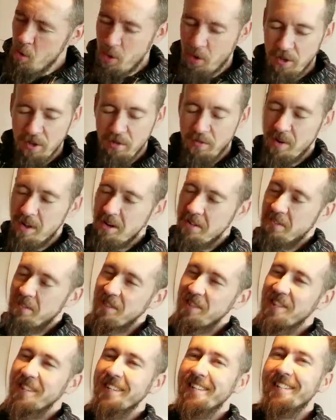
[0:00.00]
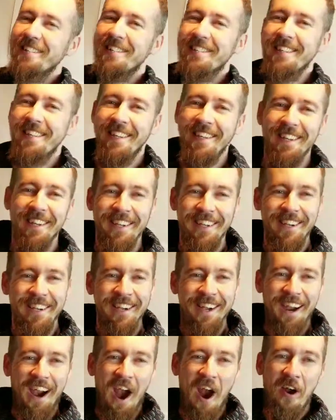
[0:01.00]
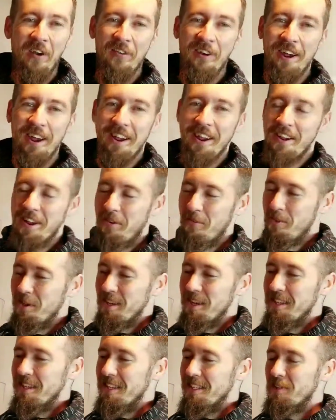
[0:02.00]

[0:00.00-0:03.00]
you ready for this? All right, we're gonna get